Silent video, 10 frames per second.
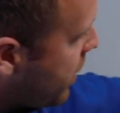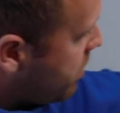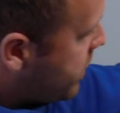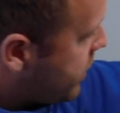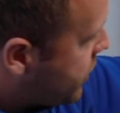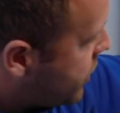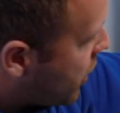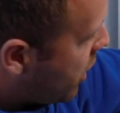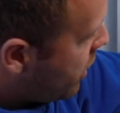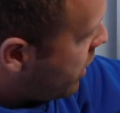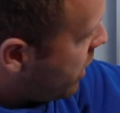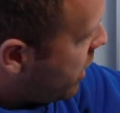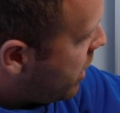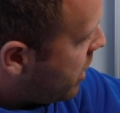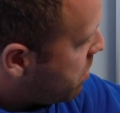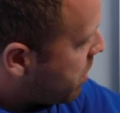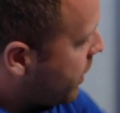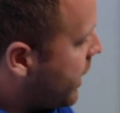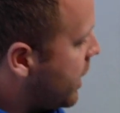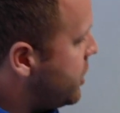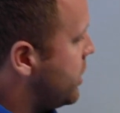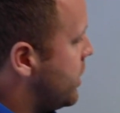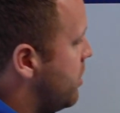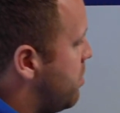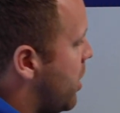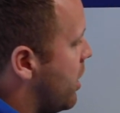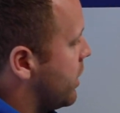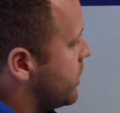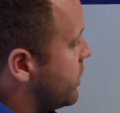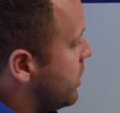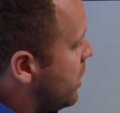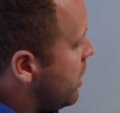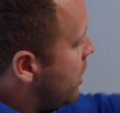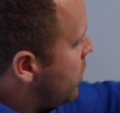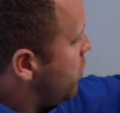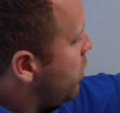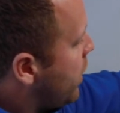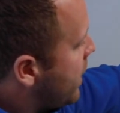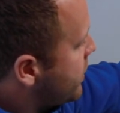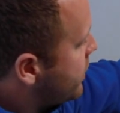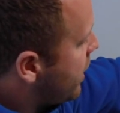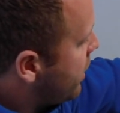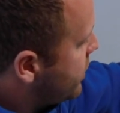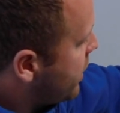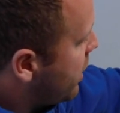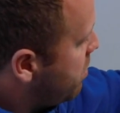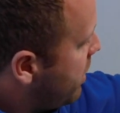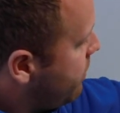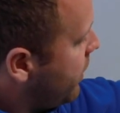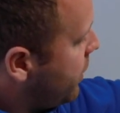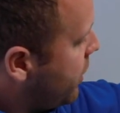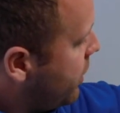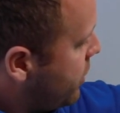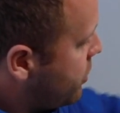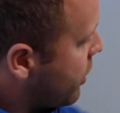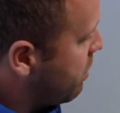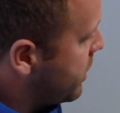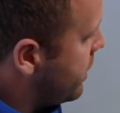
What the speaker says: them to start by the edges of the box. We'll ask that our center midfielder drops